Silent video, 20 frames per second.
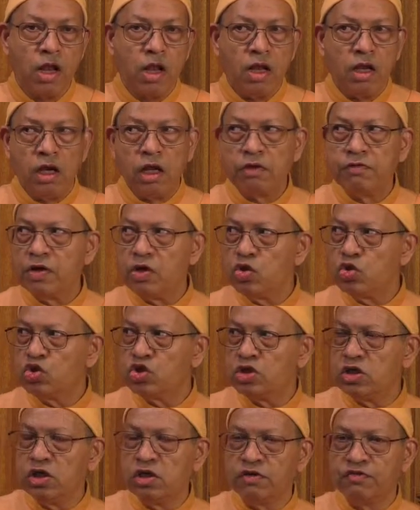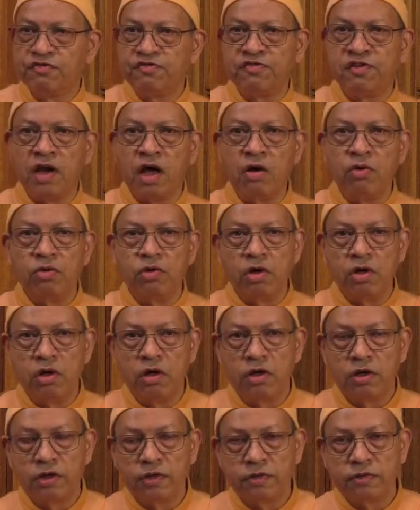Like when you see a flower,
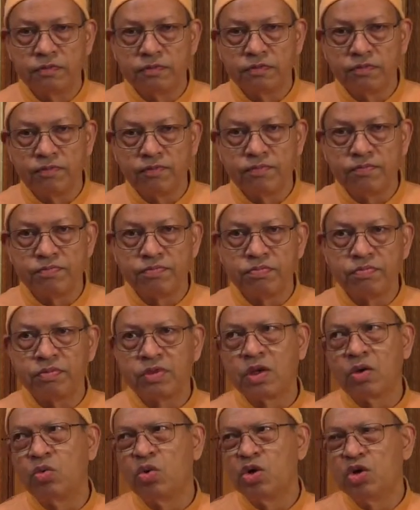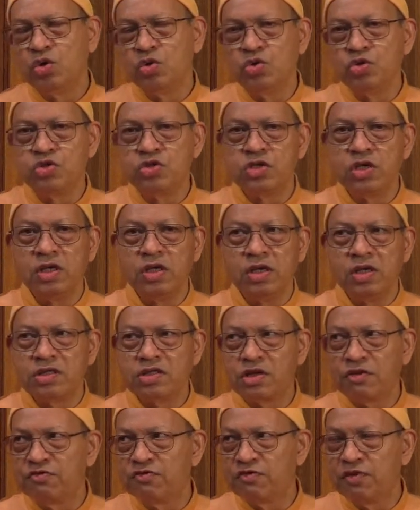what do you see? It's
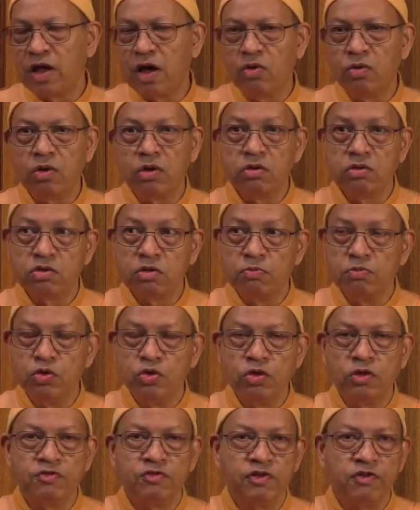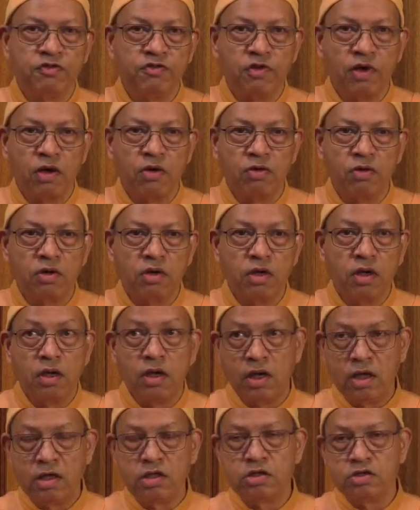a flower. It's a beautiful flower.
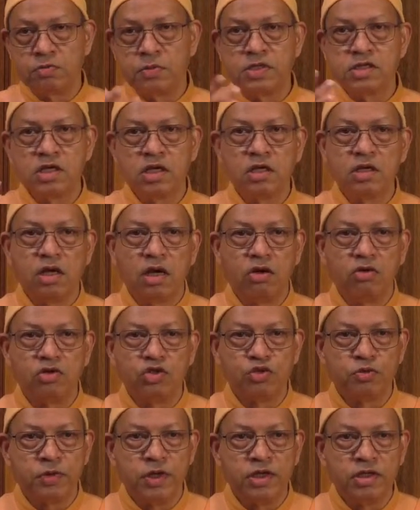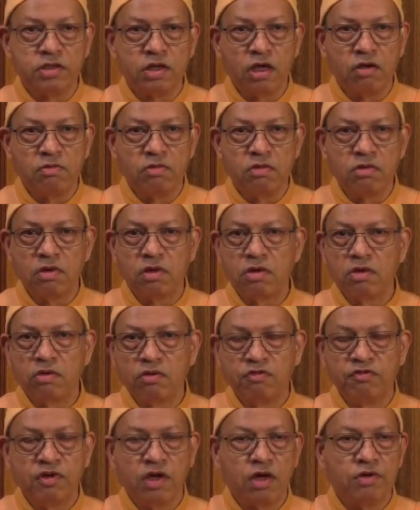And especially now it's springtime, you get all
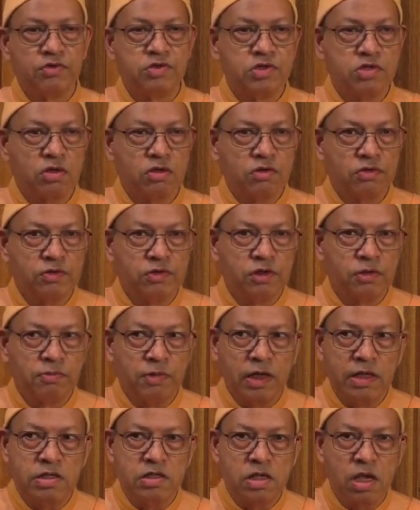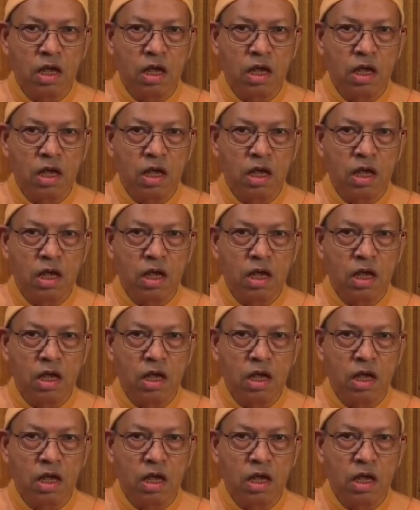flowers all over the place.